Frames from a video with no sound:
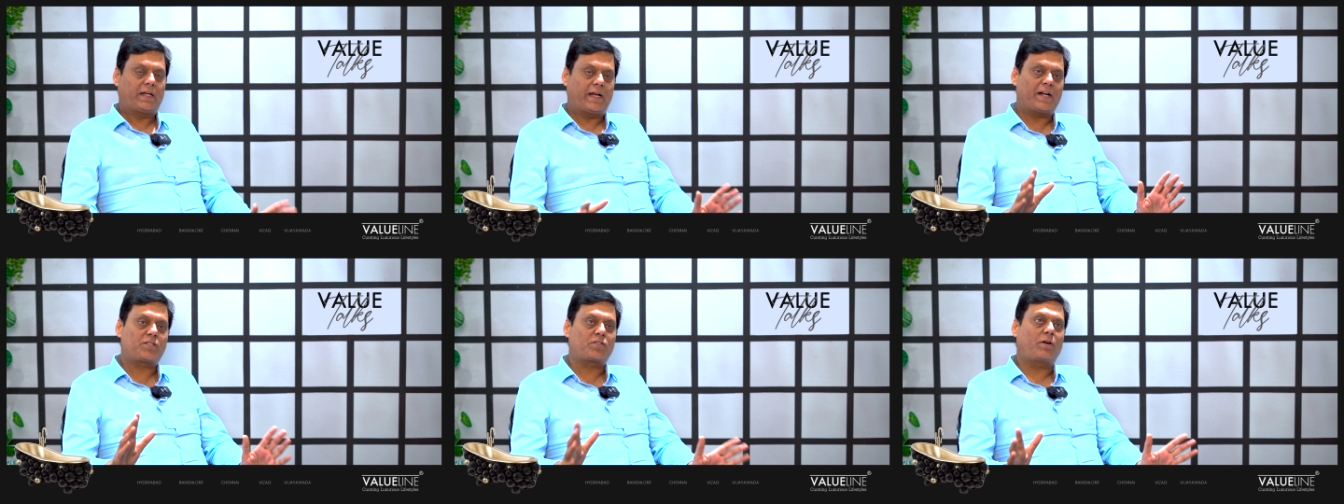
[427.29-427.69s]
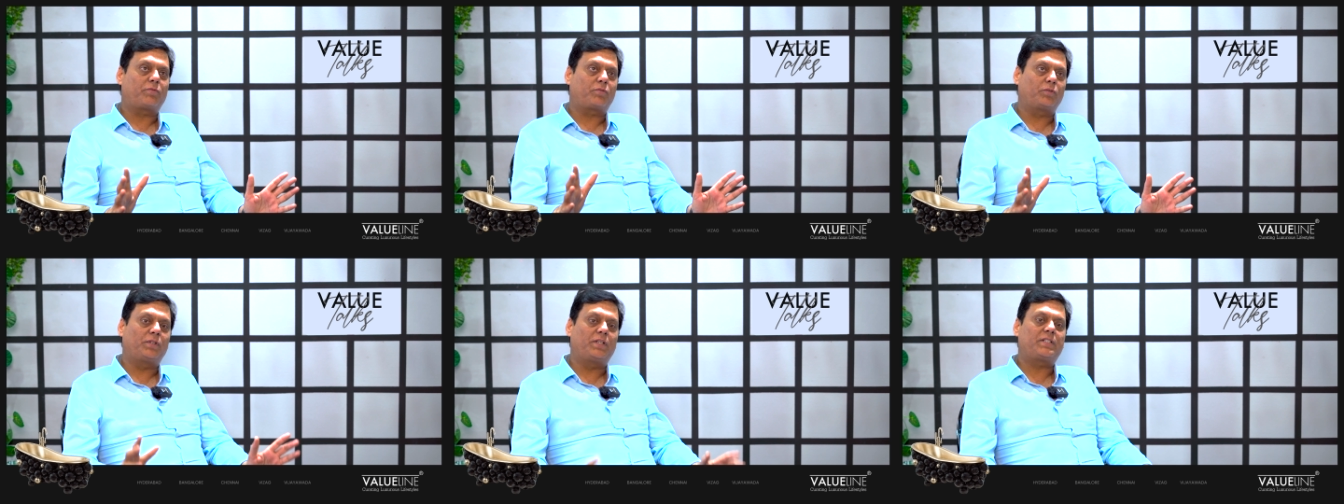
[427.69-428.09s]
Hats
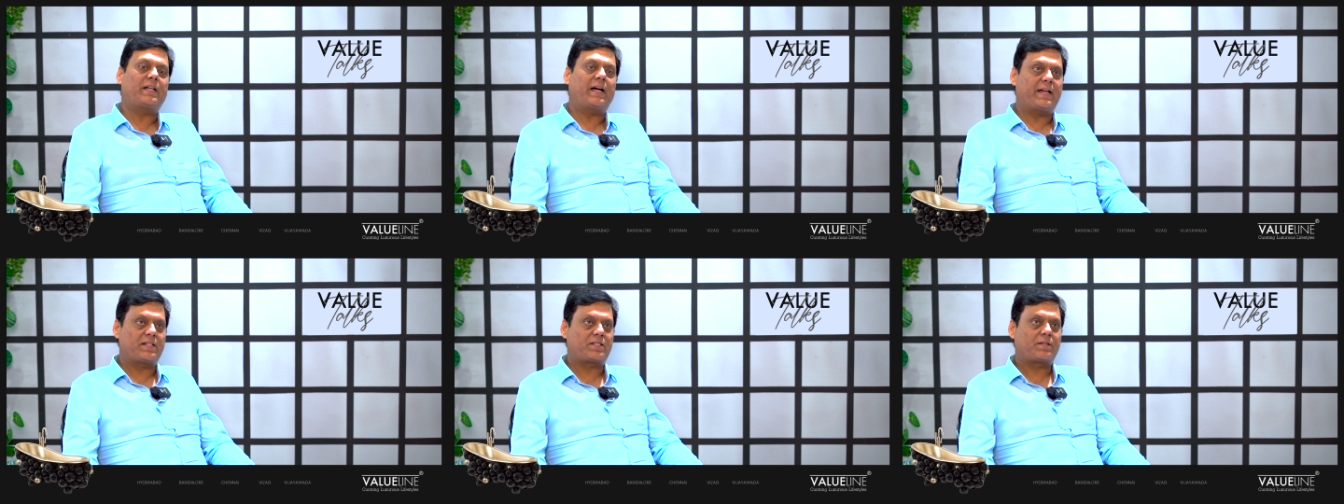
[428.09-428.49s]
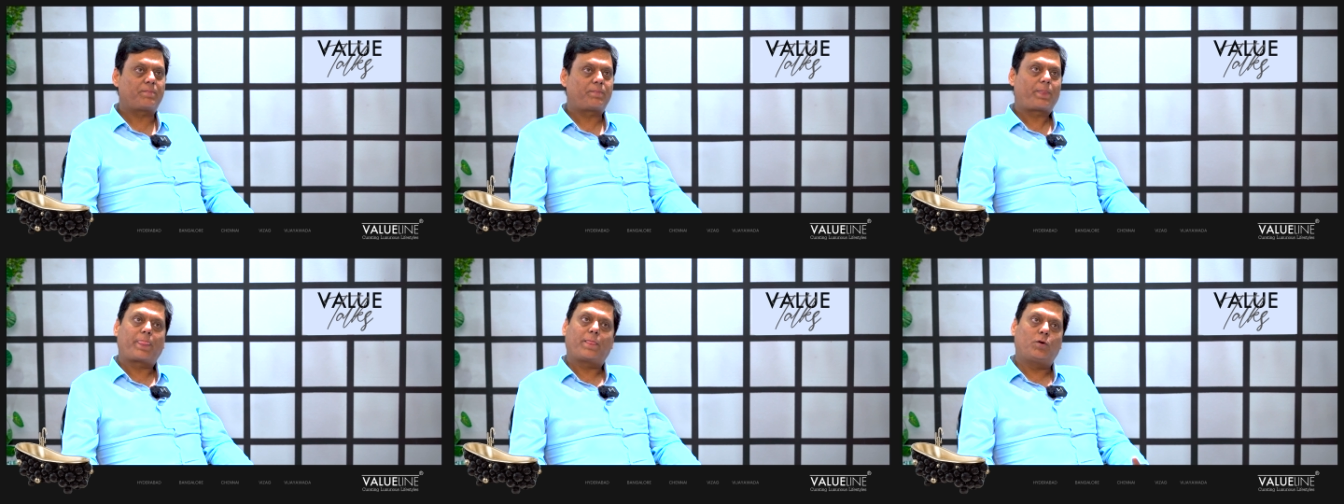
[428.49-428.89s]
off to these guys
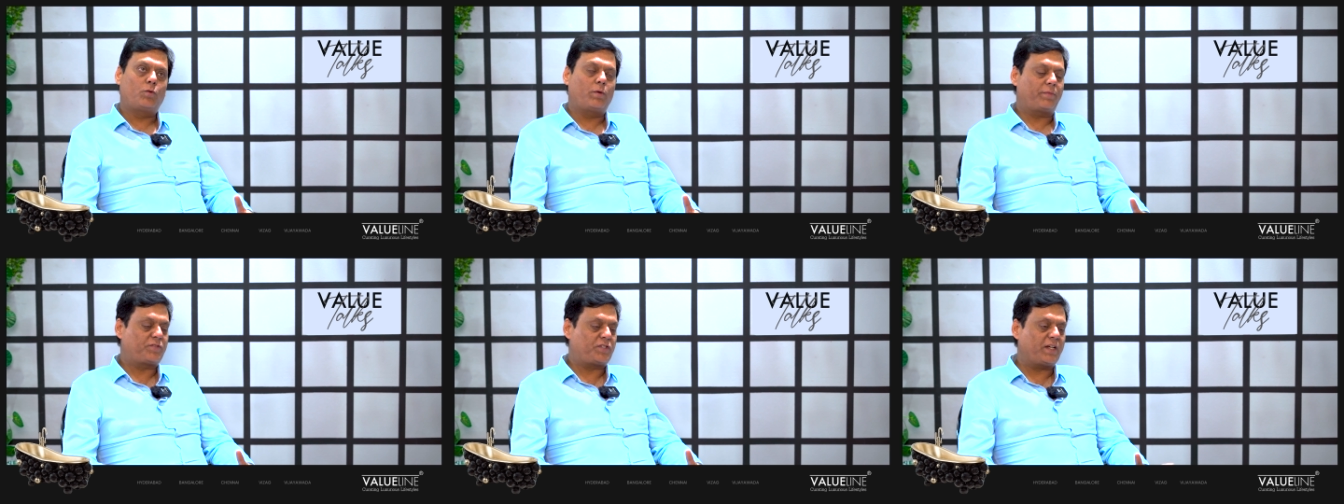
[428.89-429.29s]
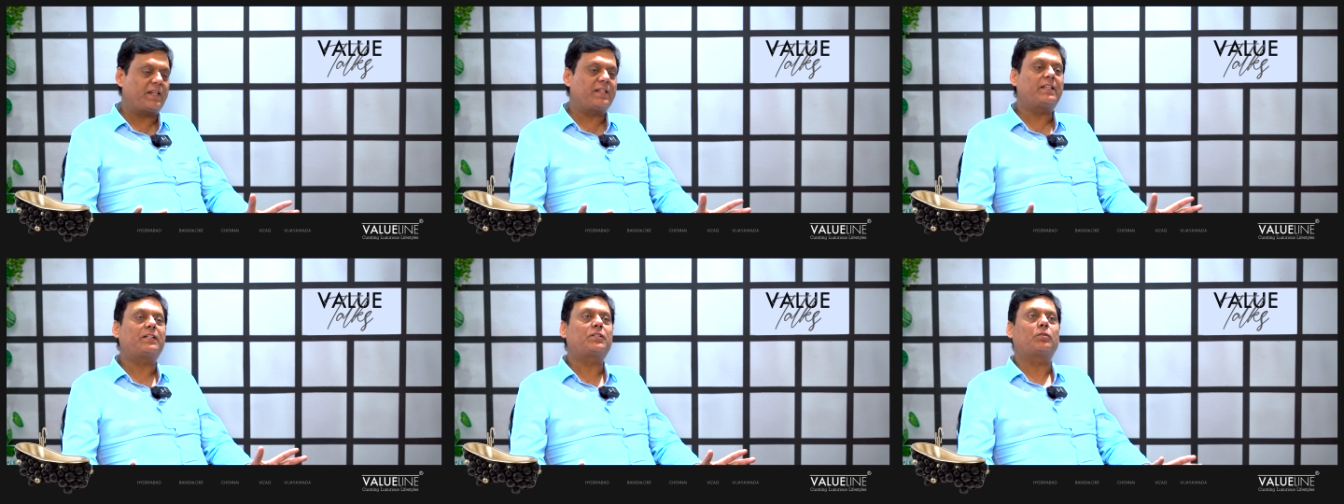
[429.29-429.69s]
who have
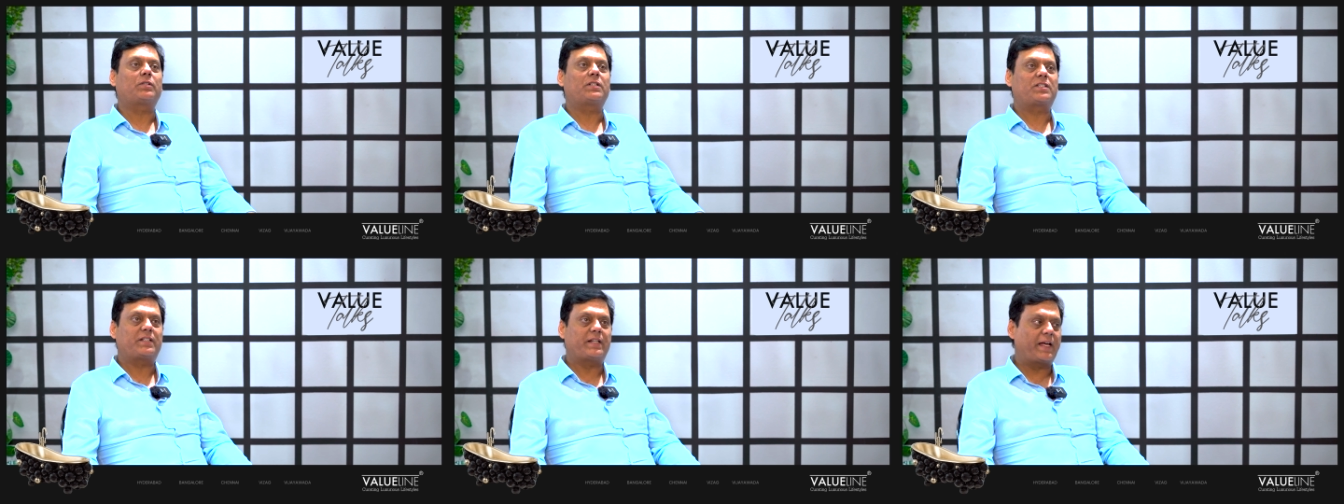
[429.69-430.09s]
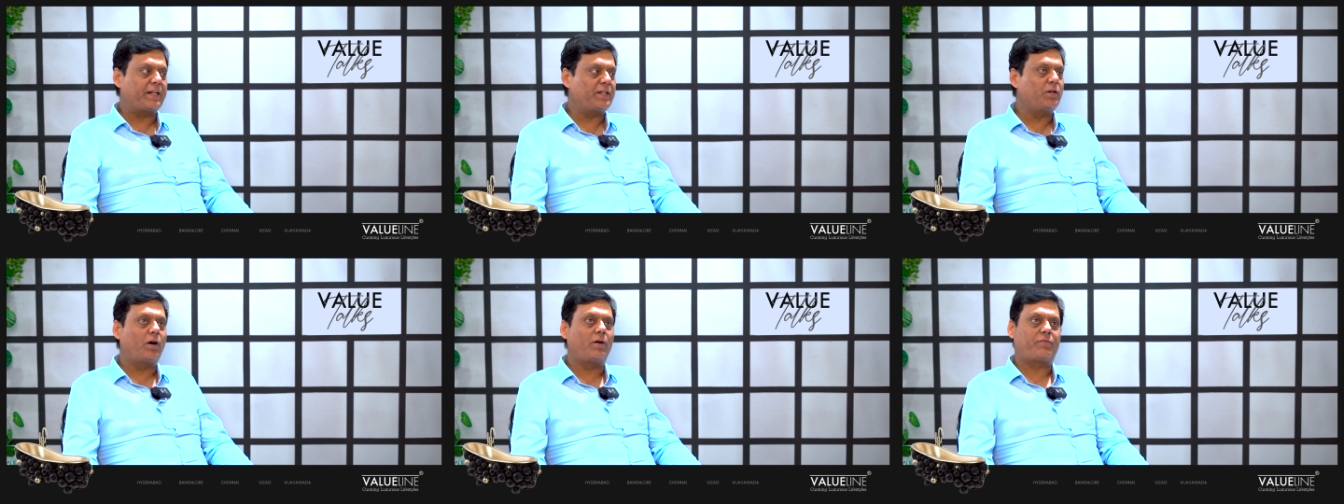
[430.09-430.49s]
changed the total
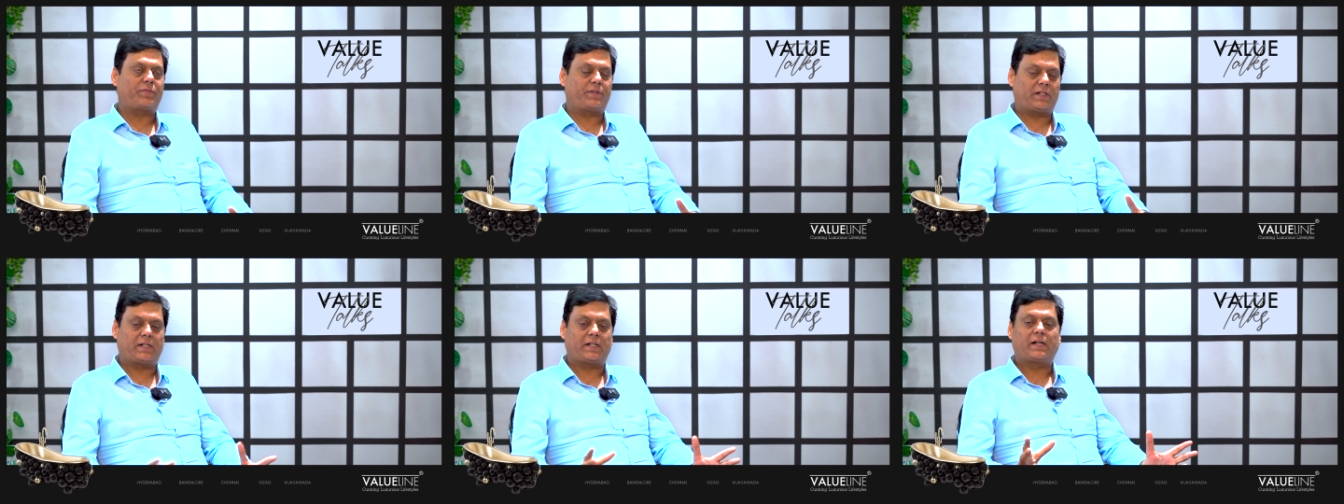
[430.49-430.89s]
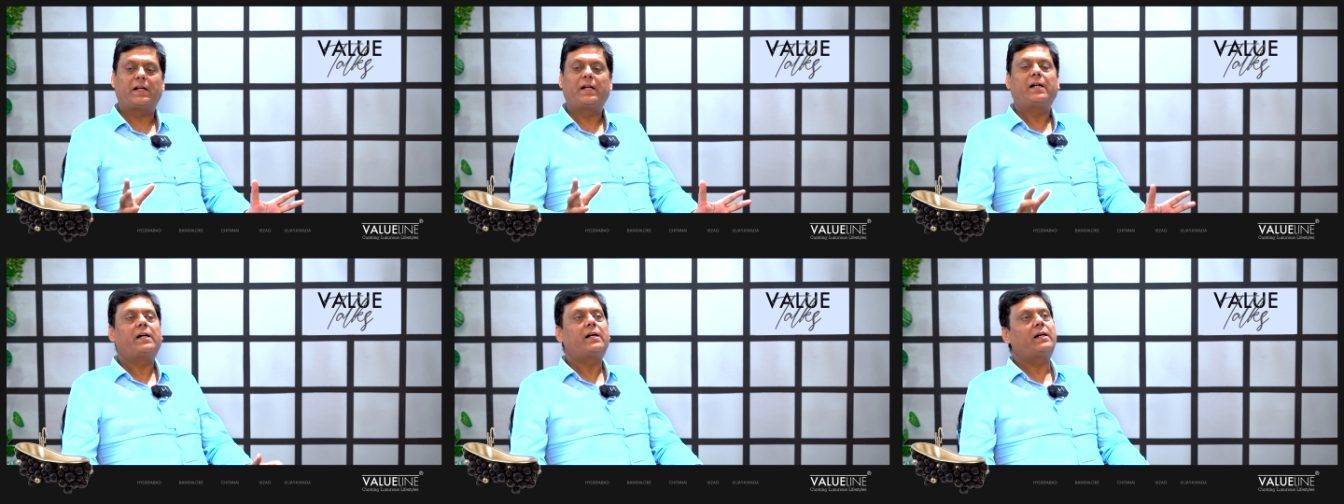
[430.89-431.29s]
scenario of uh,
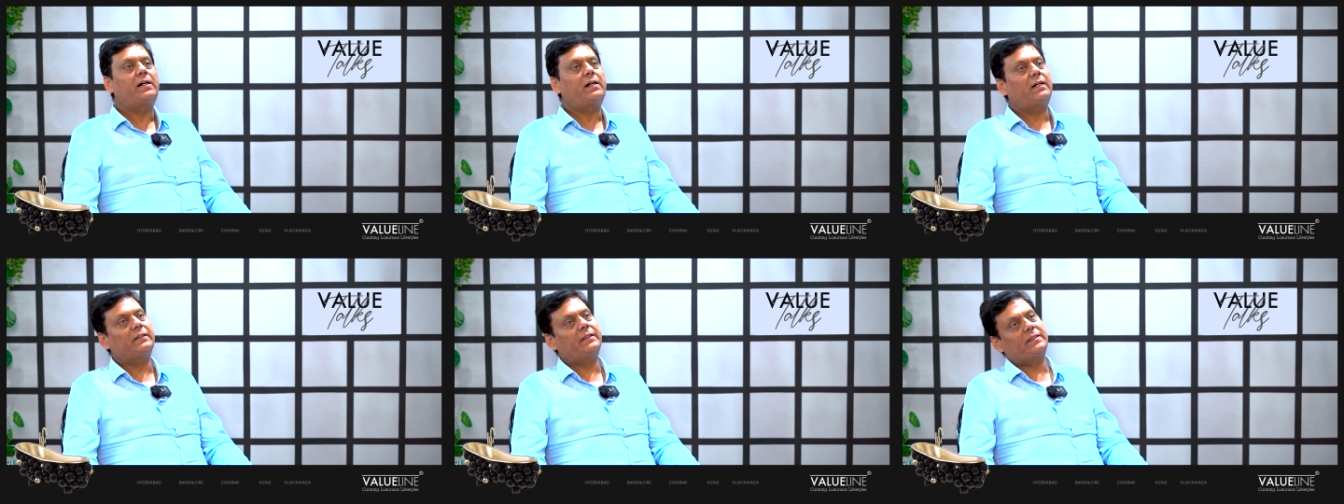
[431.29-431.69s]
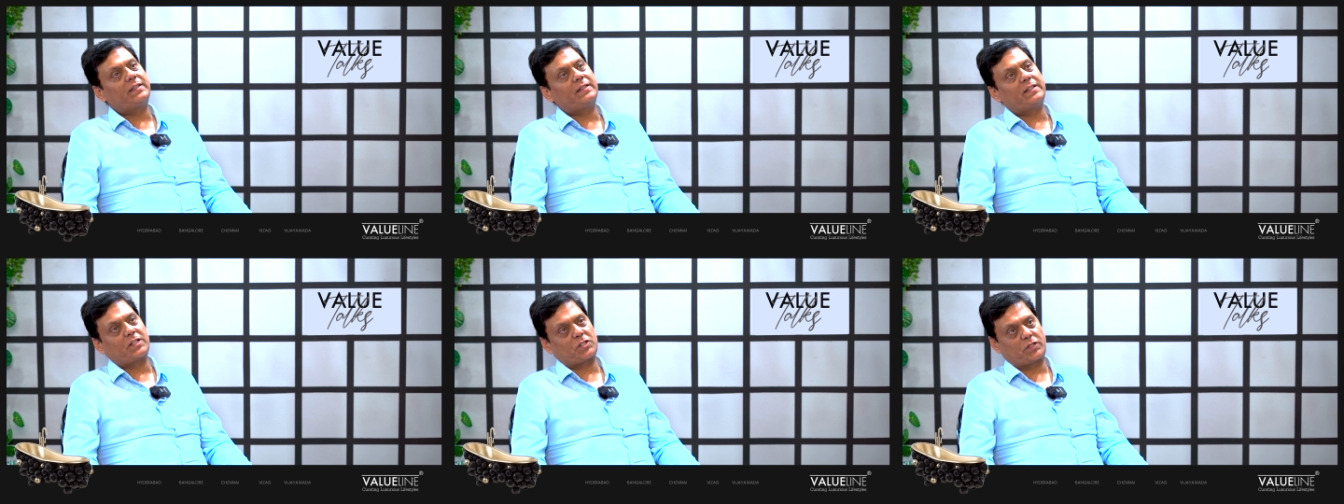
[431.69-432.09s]
uh, this
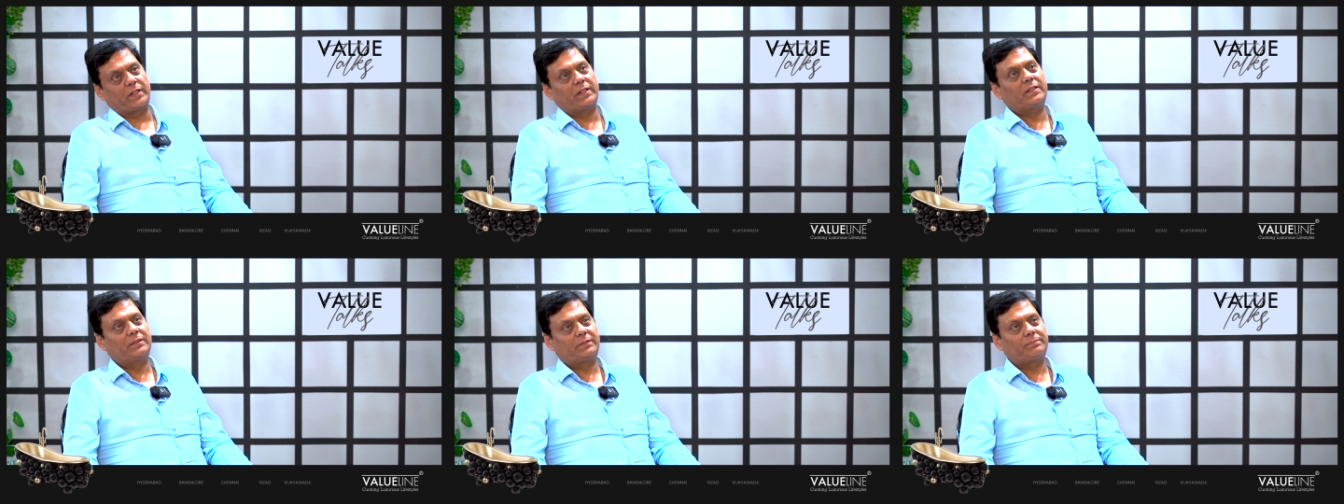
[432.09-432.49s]
industry.